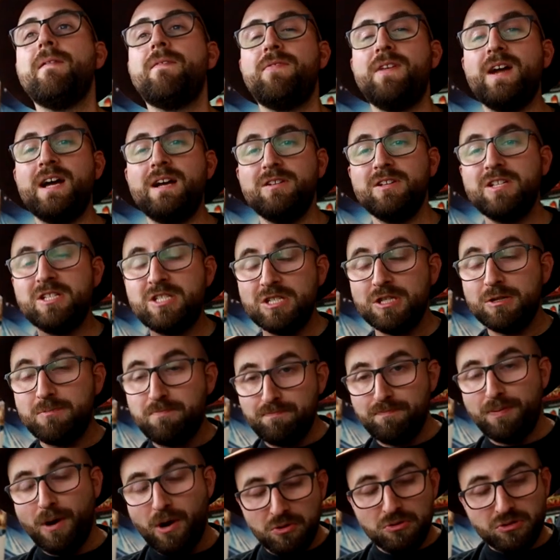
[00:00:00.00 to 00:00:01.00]
that is
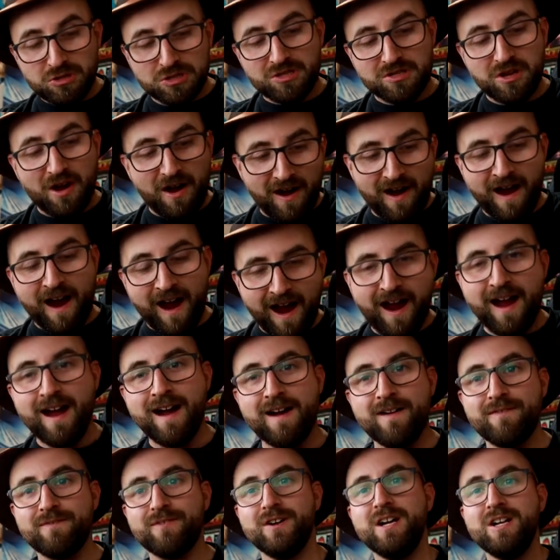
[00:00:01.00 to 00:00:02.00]
supposed to
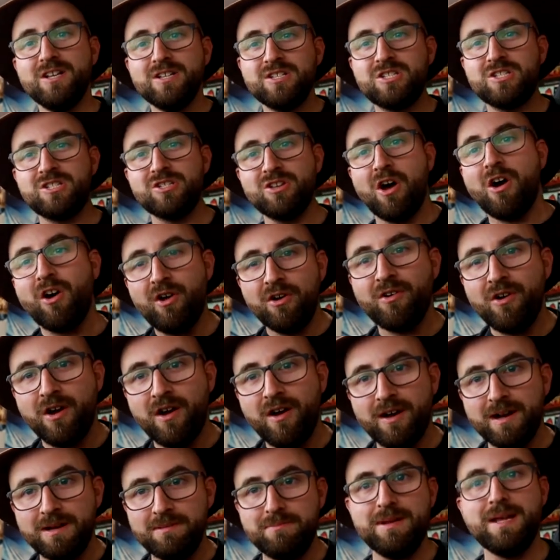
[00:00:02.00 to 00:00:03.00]
have
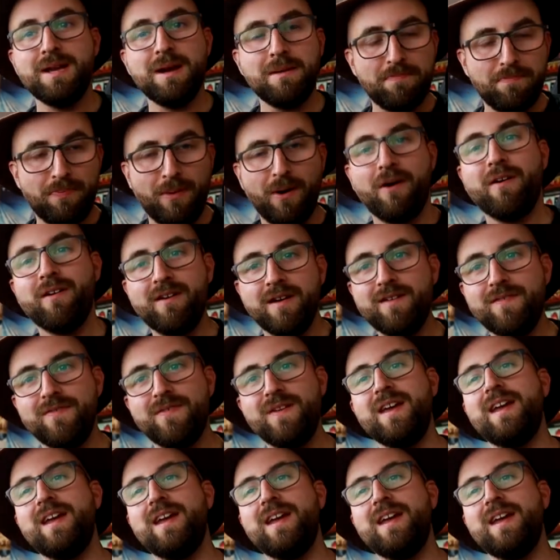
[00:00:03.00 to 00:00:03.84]
Sauron be a part of